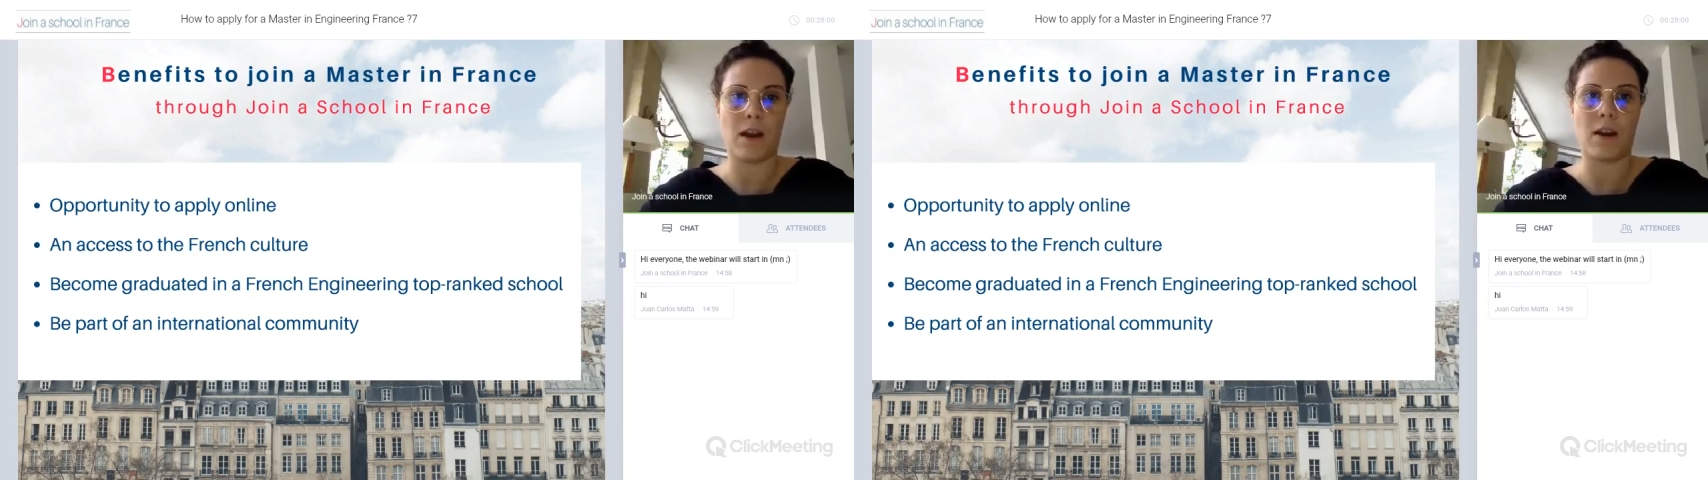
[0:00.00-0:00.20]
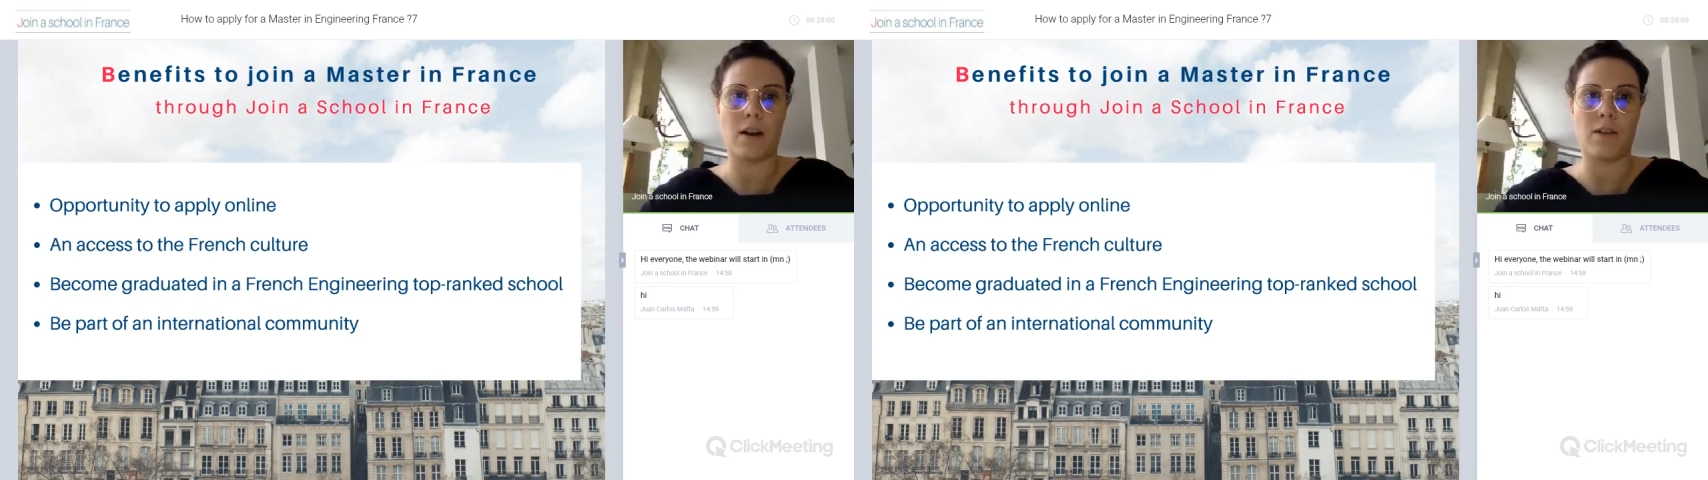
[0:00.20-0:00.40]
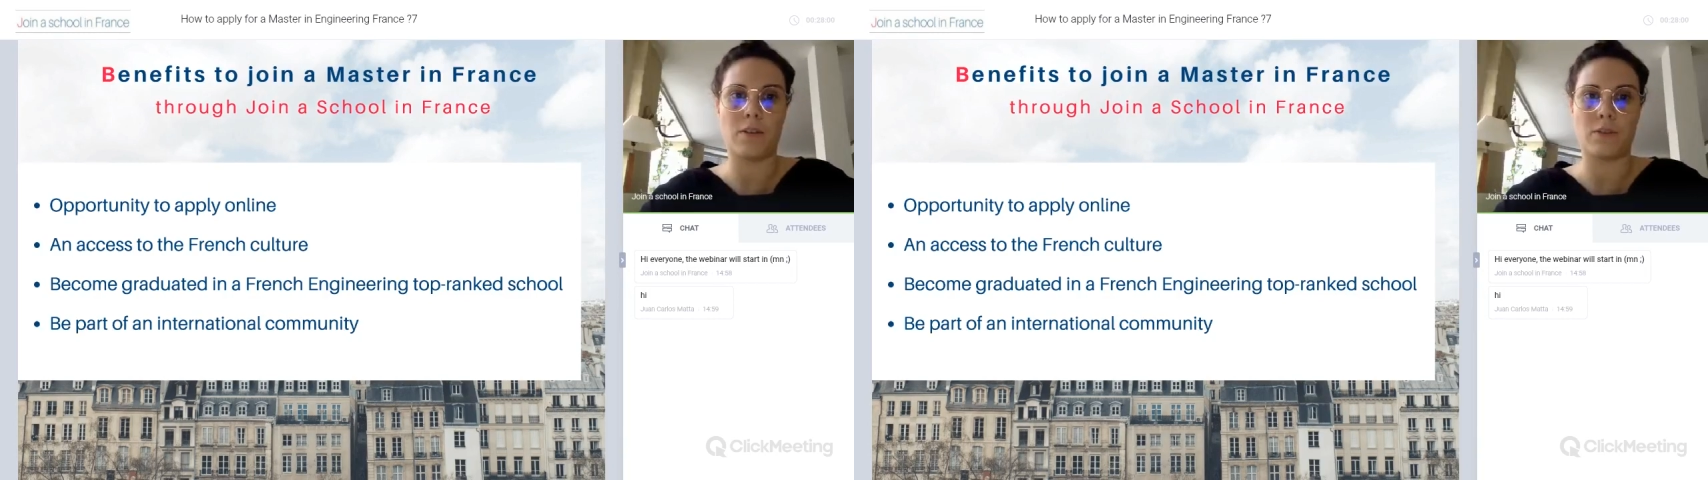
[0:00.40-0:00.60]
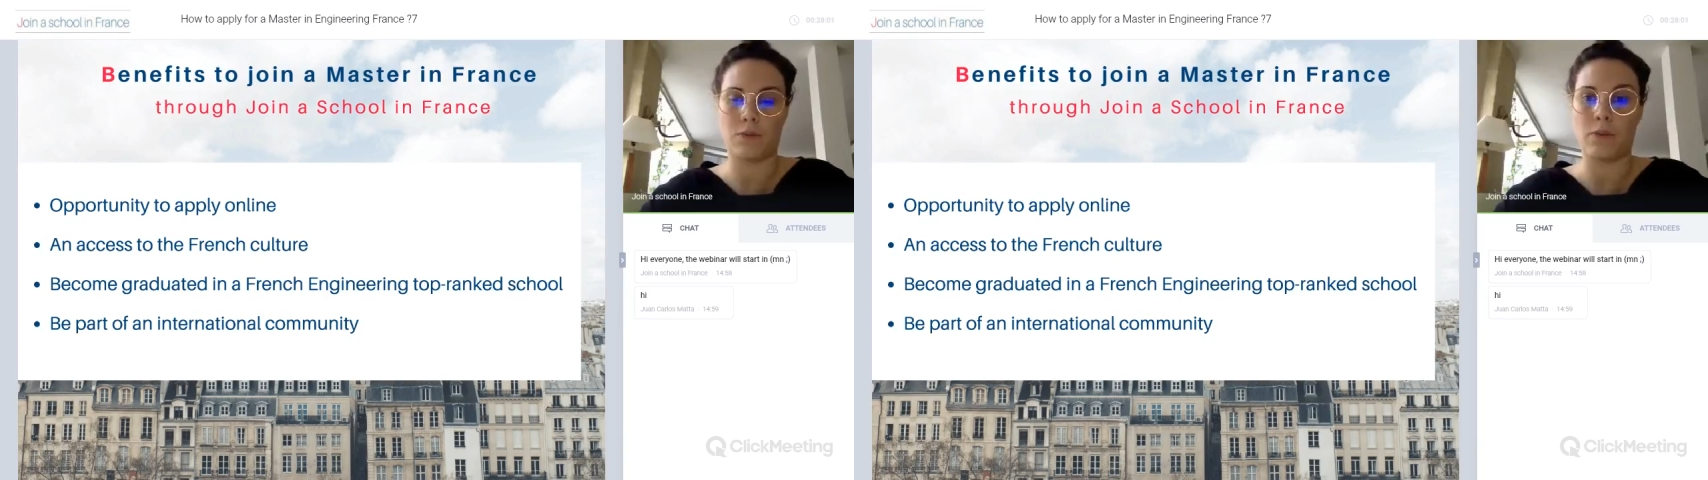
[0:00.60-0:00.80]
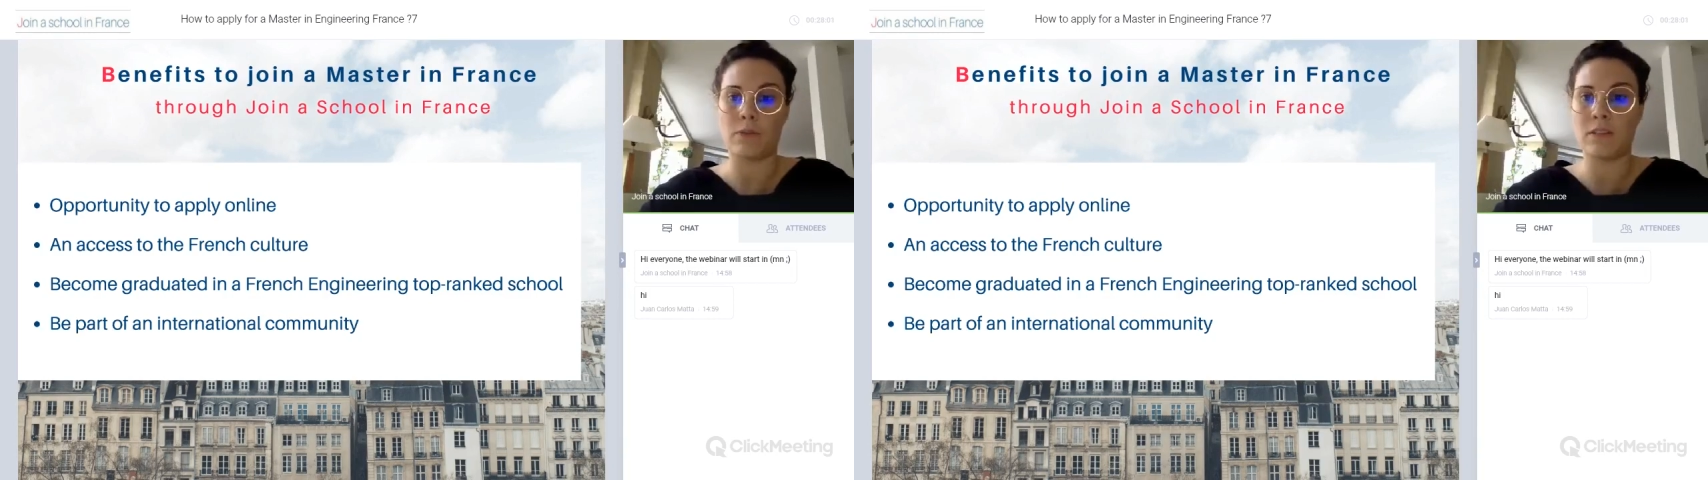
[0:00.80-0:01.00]
are a
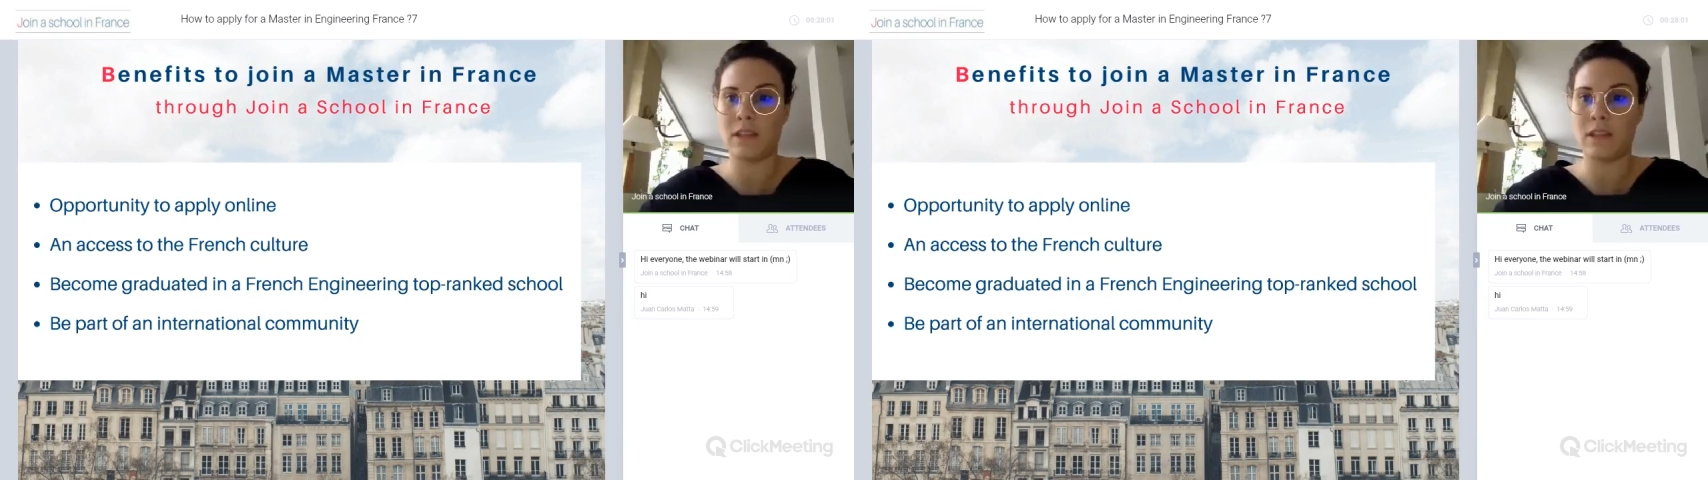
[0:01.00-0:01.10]
strong